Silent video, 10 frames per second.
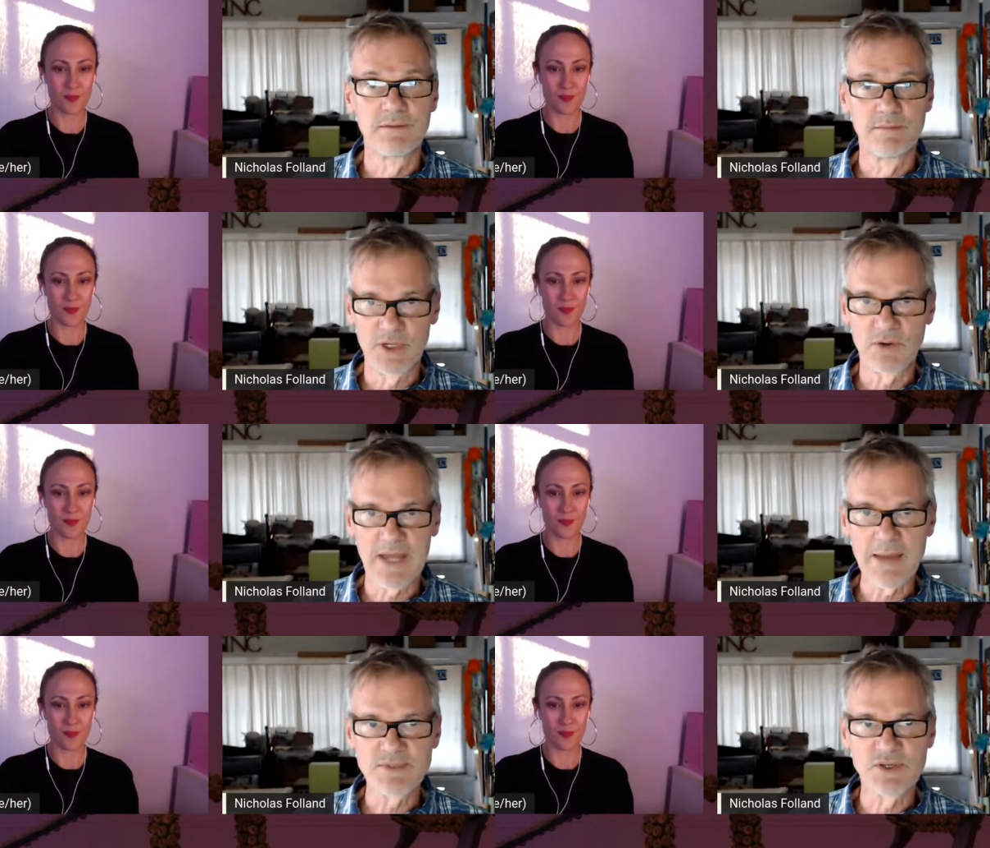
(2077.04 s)

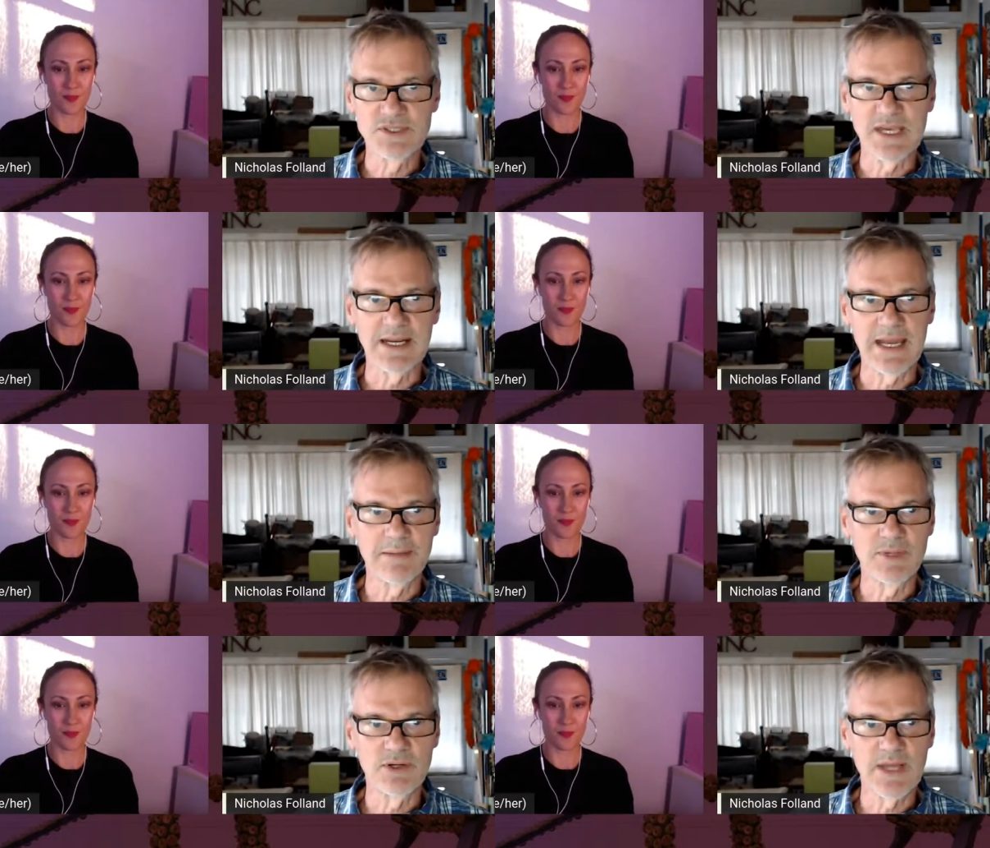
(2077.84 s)
Speaker 1: bottle caps, all
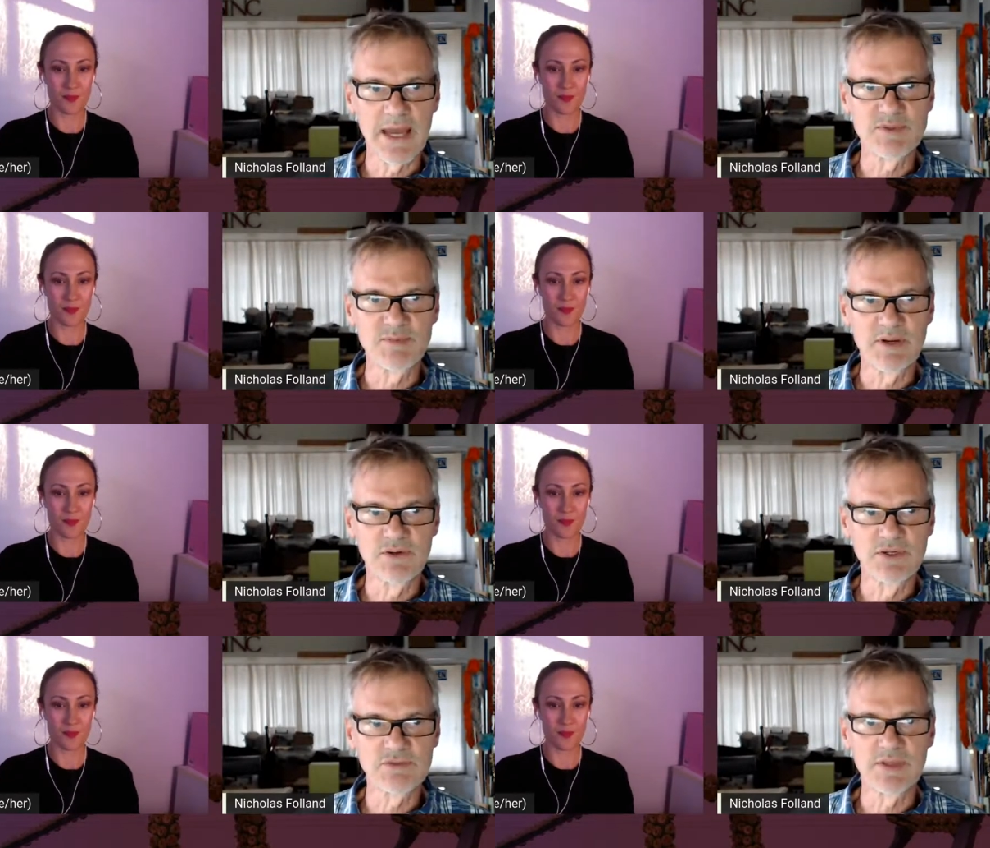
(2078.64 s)
secondhand bottle caps,
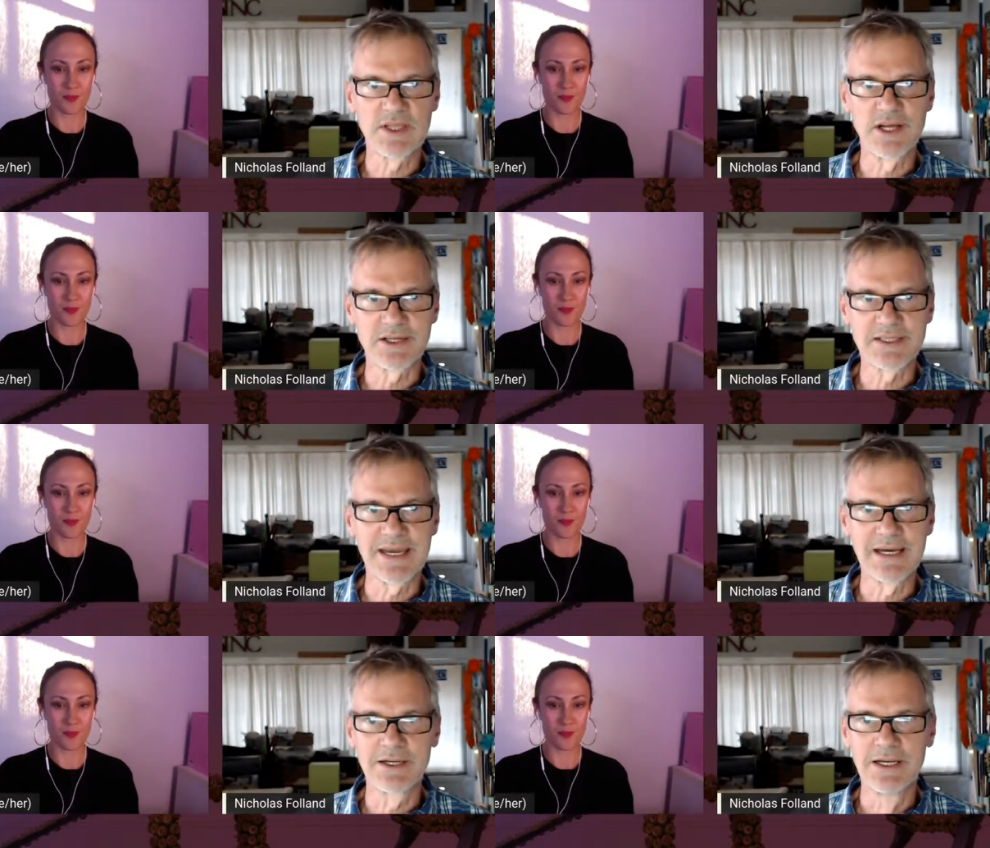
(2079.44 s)
but of course with the
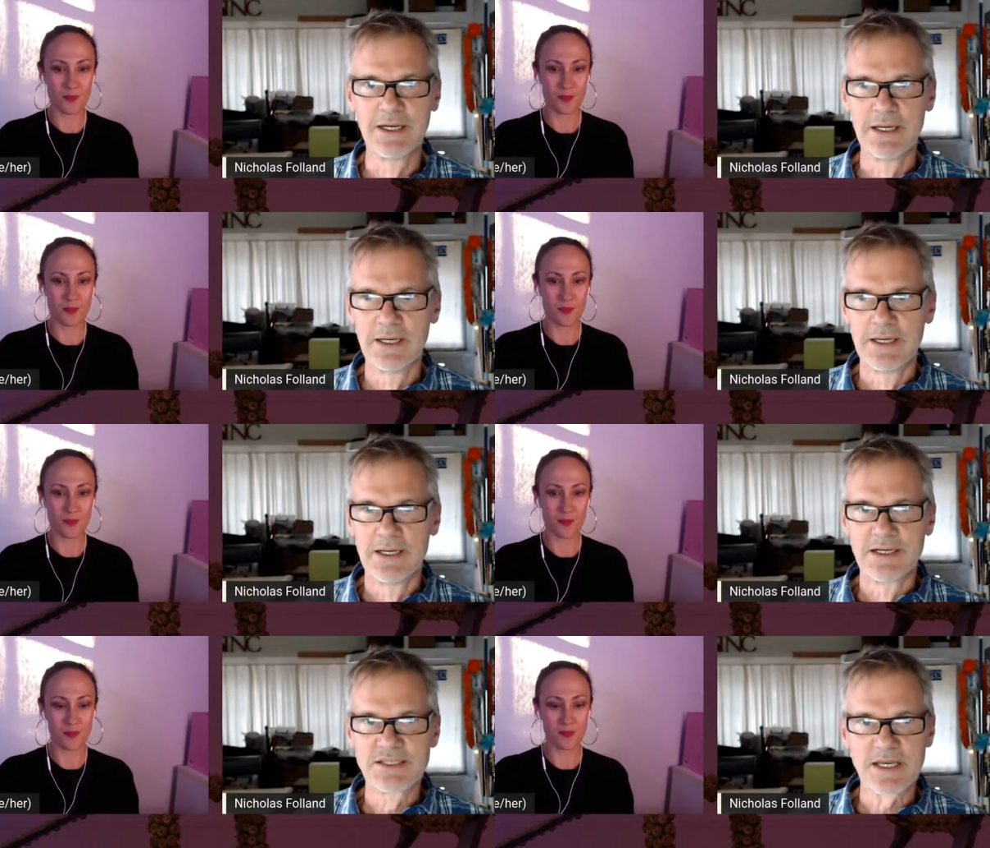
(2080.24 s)
lockdown,
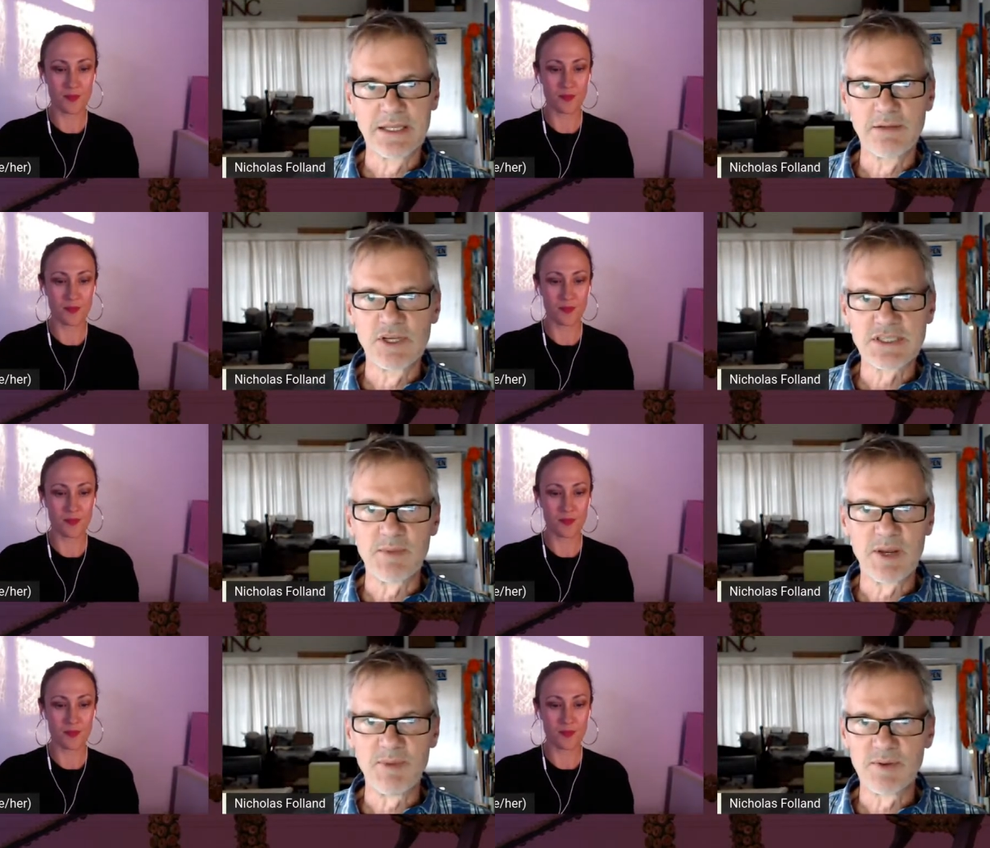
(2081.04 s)
suddenly there
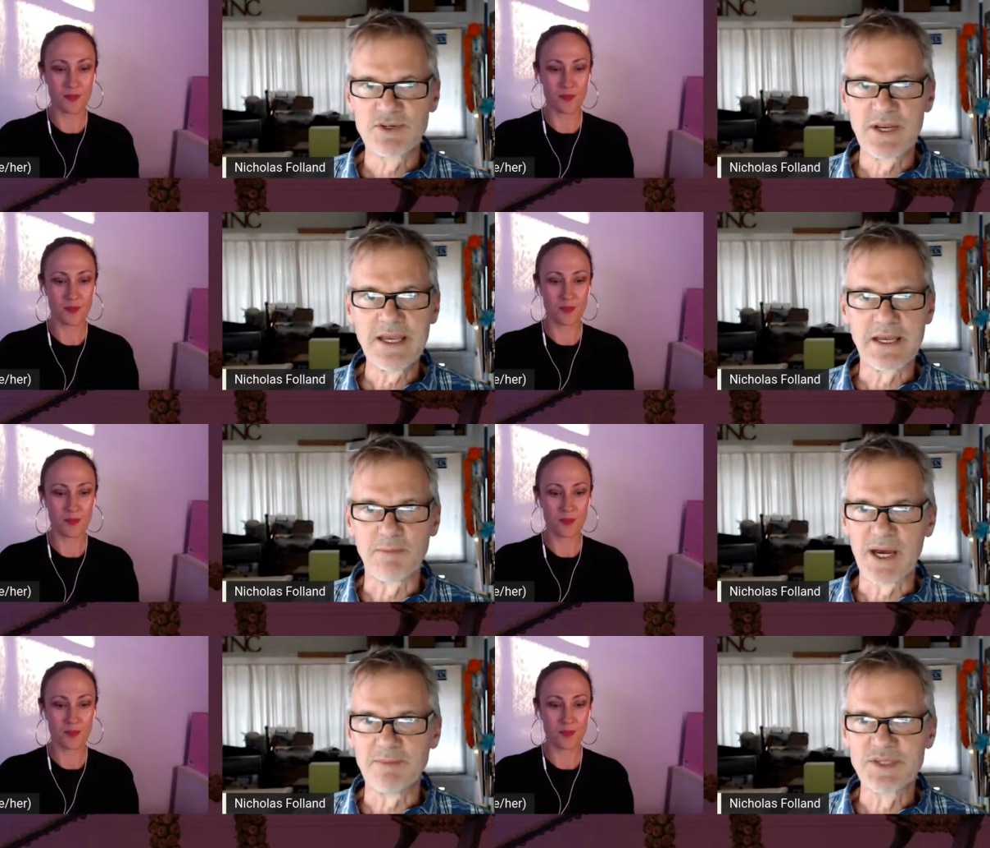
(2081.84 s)
weren't so many people
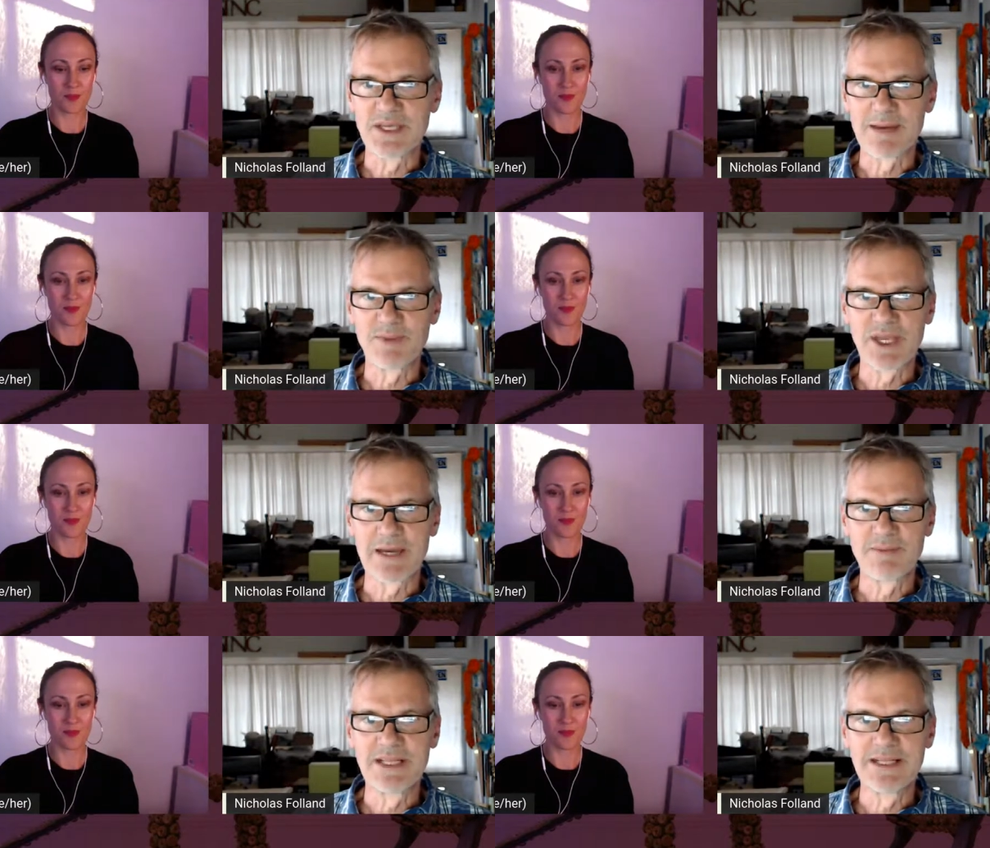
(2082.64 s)
drinking at pubs, and that
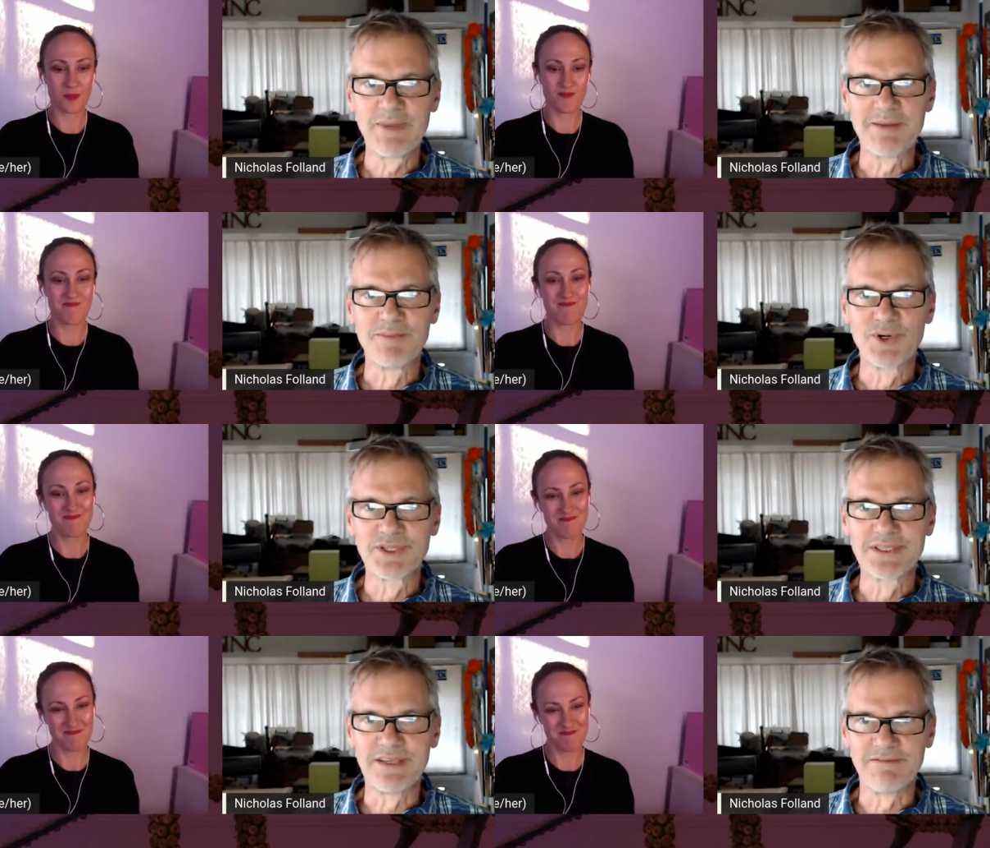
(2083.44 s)
became a little bit
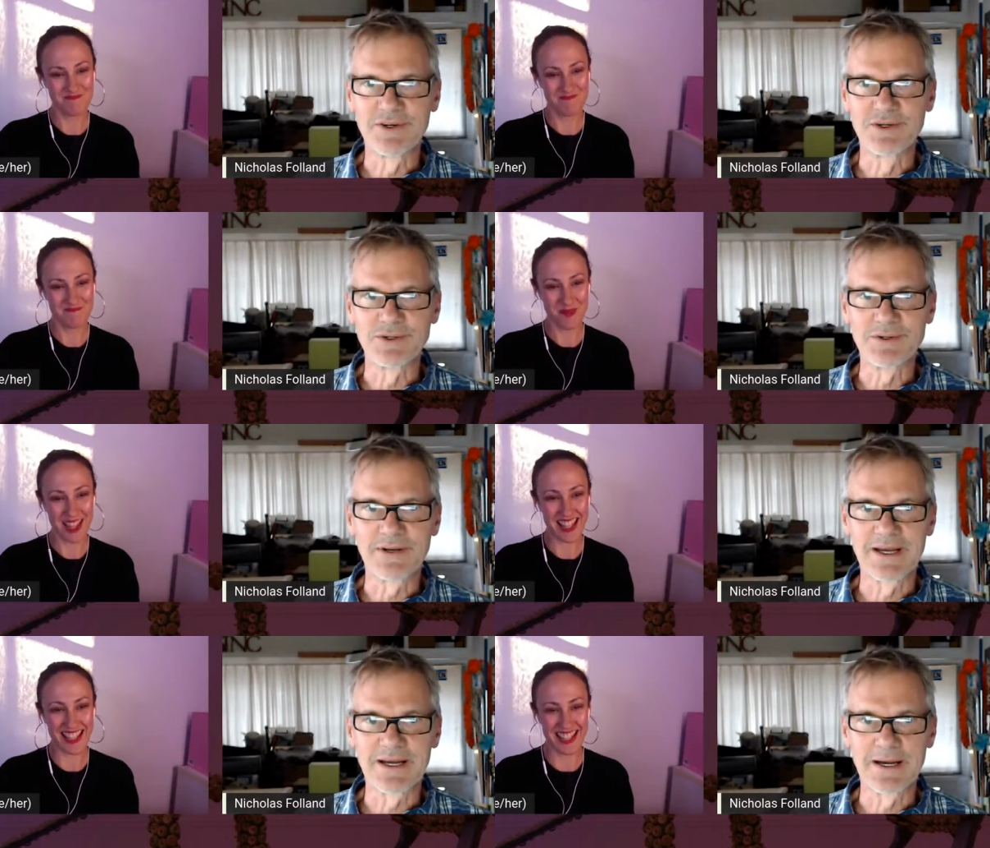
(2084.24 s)
more
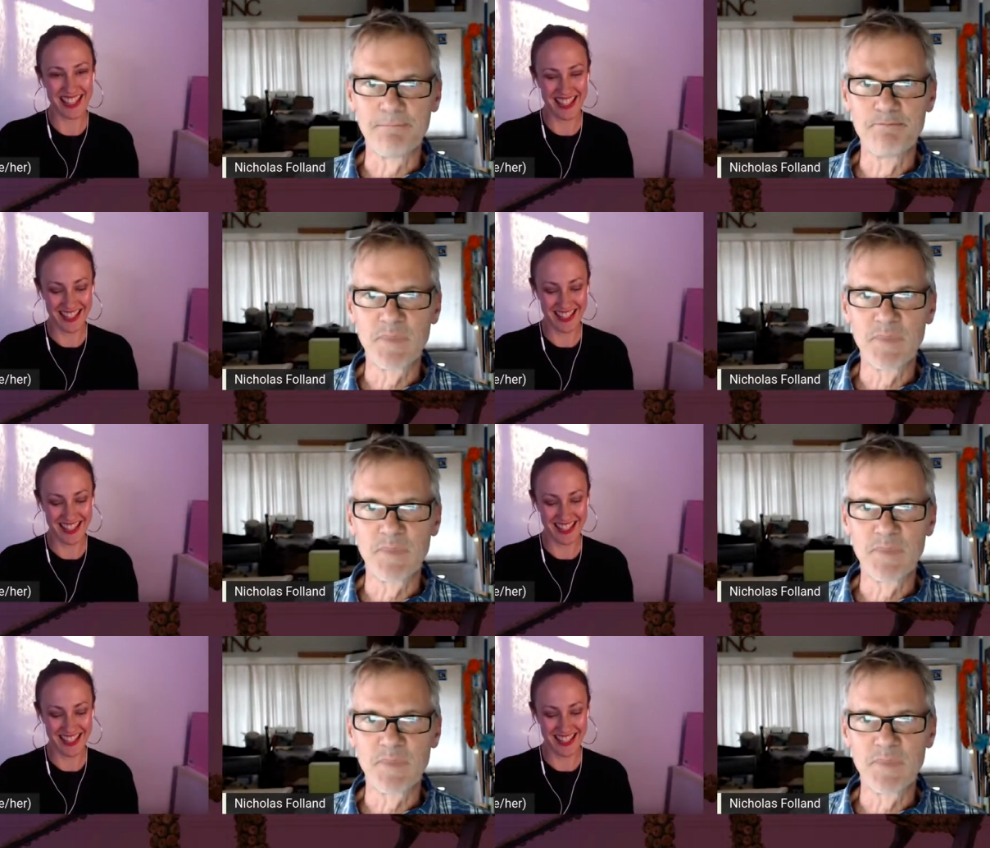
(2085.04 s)
difficult. Um,